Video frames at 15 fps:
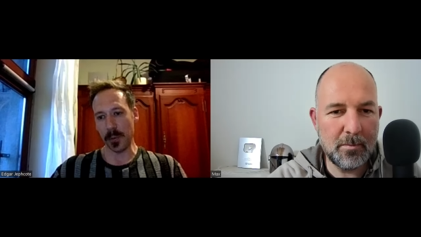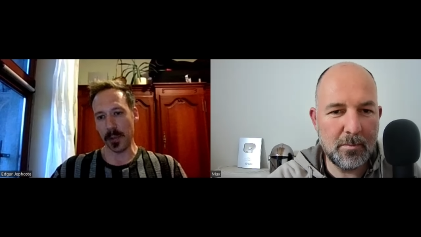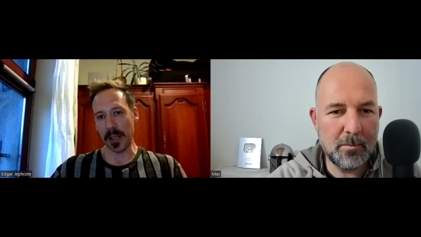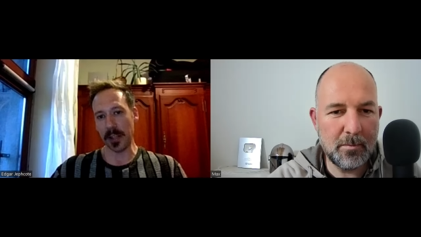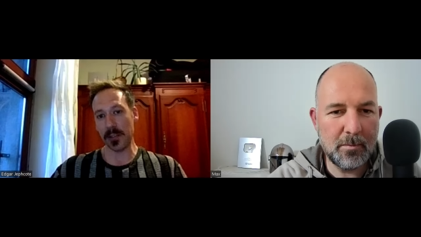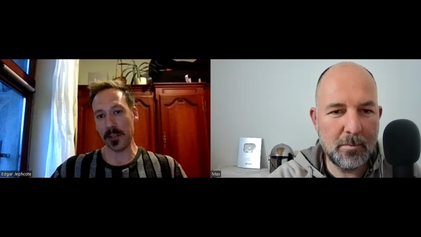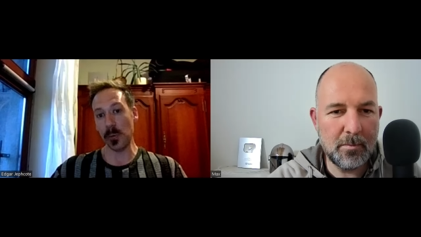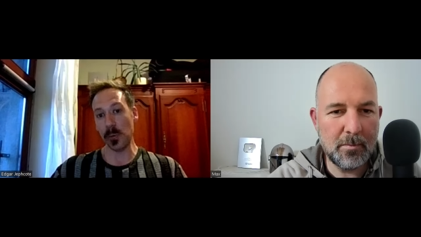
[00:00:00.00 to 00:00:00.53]
Speaker 1: But
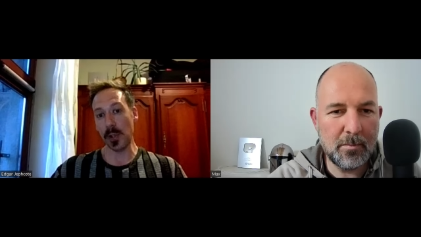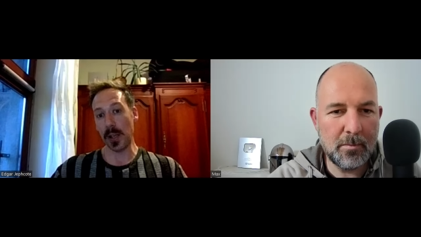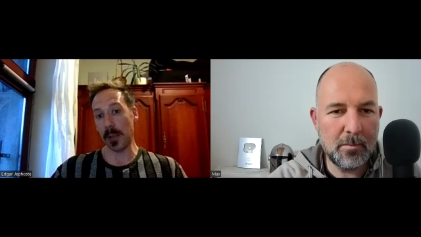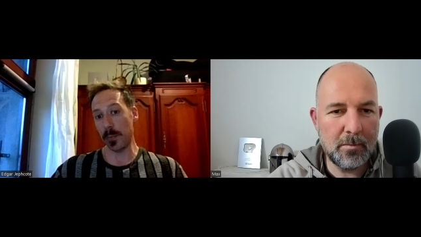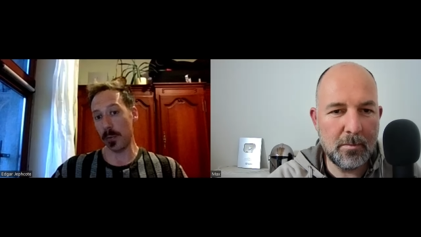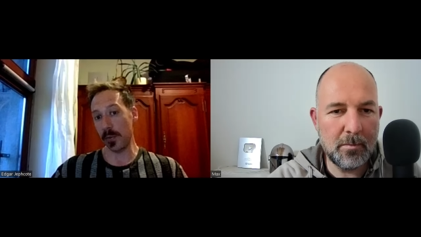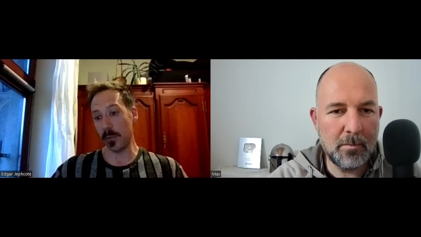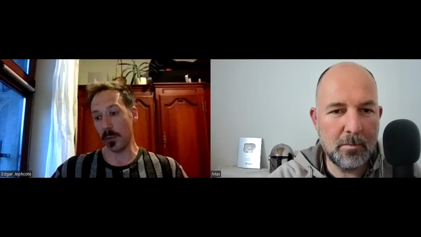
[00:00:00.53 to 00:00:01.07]
actually, what
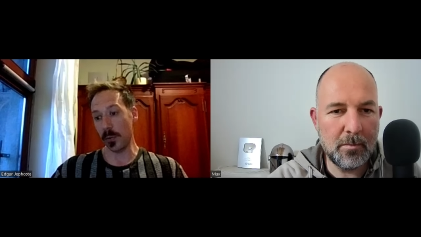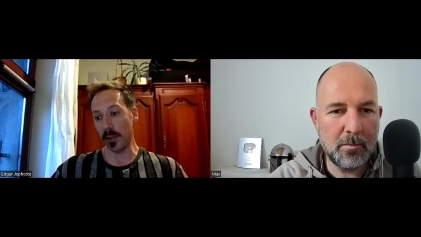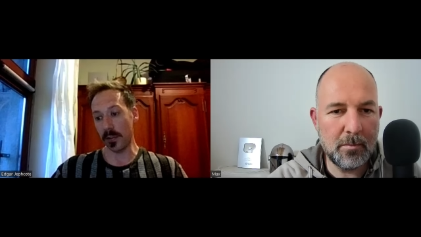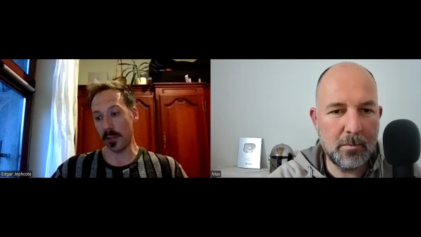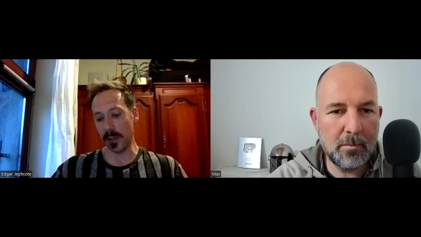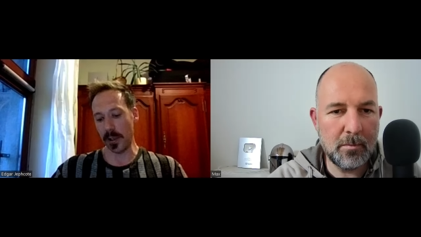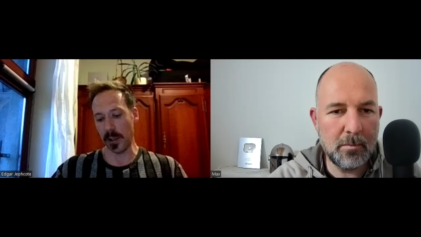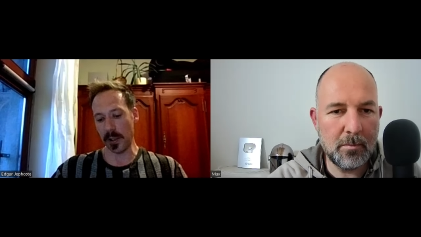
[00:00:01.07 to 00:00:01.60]
happened
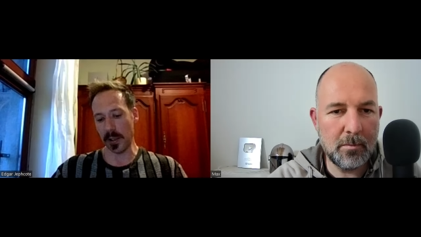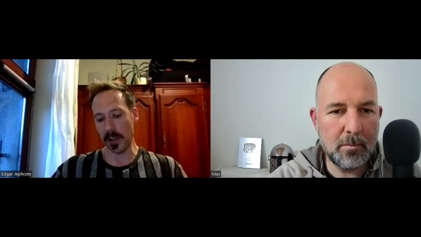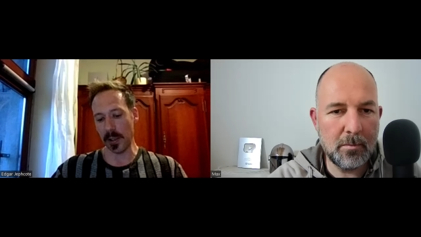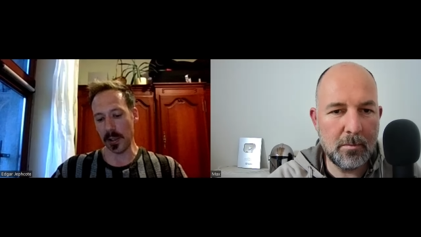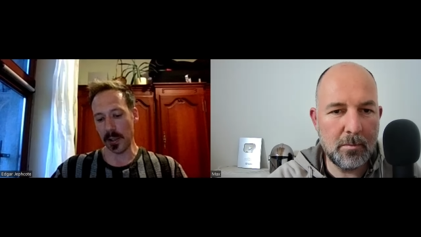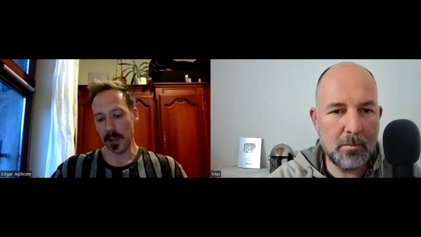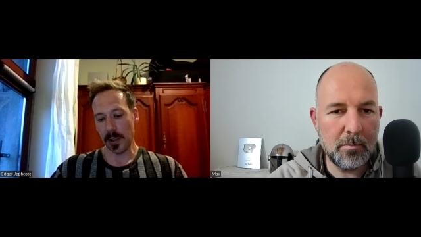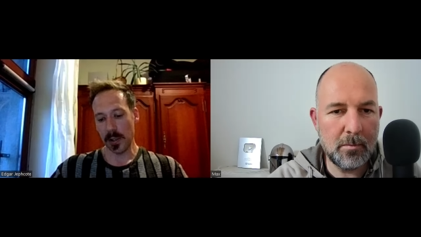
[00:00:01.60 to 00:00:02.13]
was
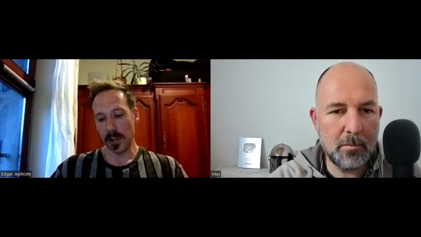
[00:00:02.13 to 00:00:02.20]
I,